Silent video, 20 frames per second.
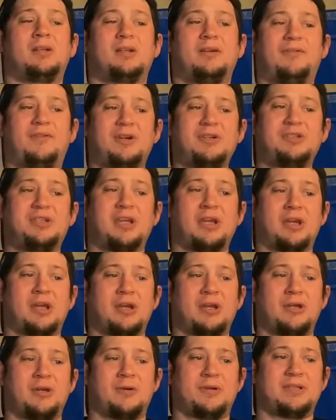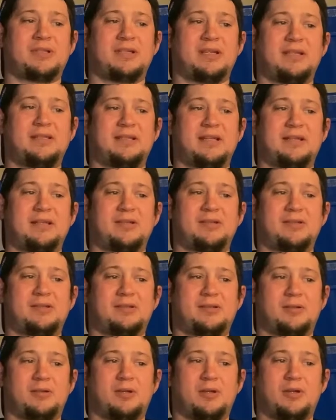first thing you're going to notice is that
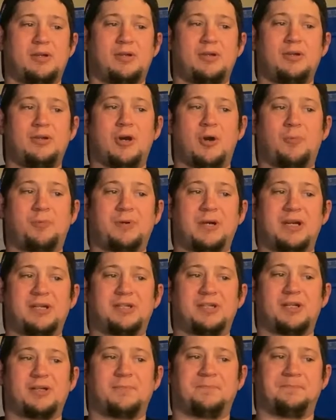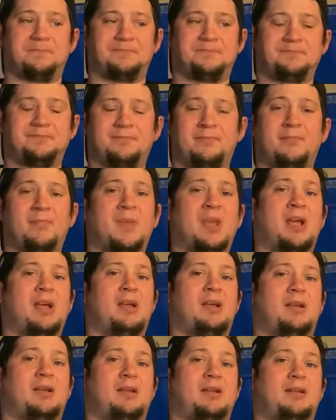there's no pressure.
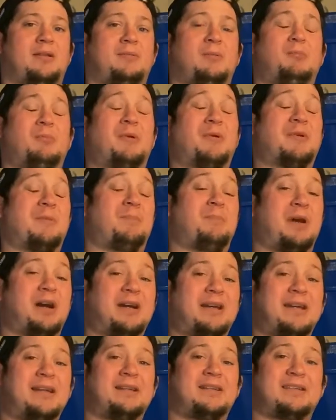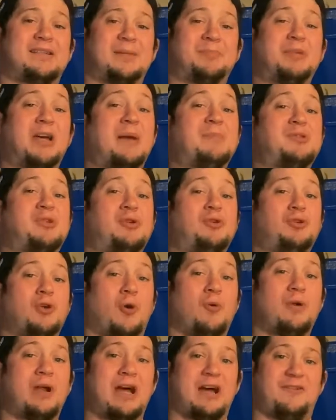With a bucket, sometimes you
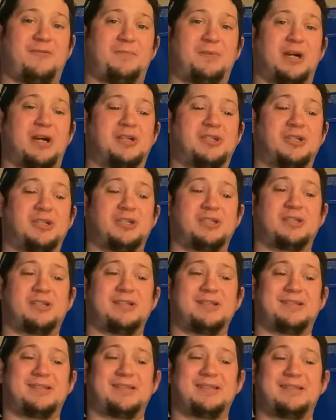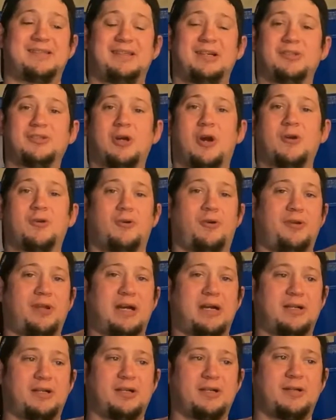don't have pressure just because the seals aren't all
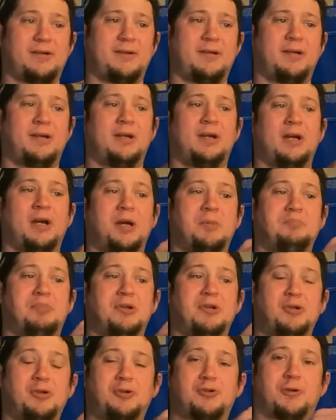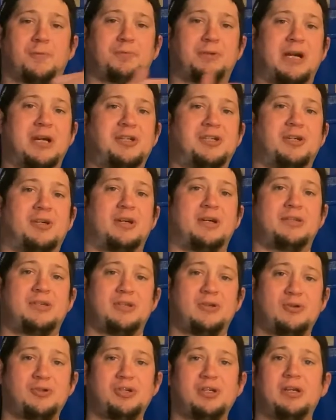that good. But neutral pressure is
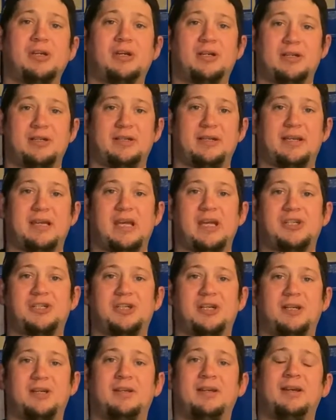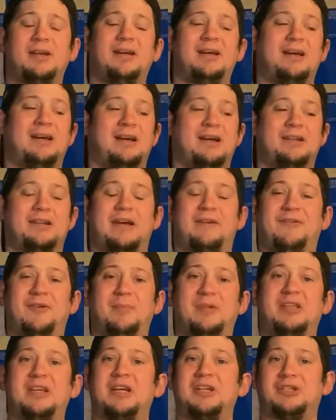usually a good indication that
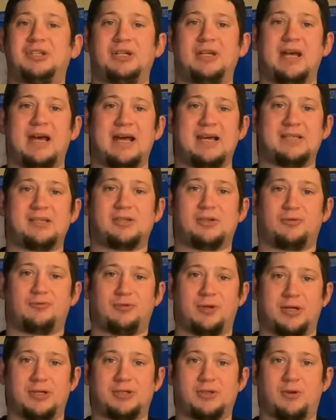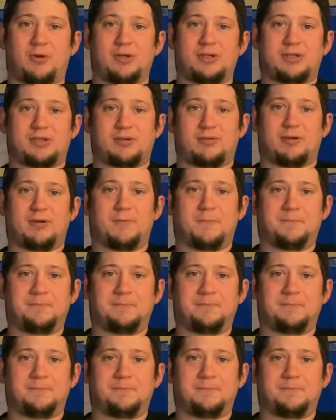fermentation has run its course through.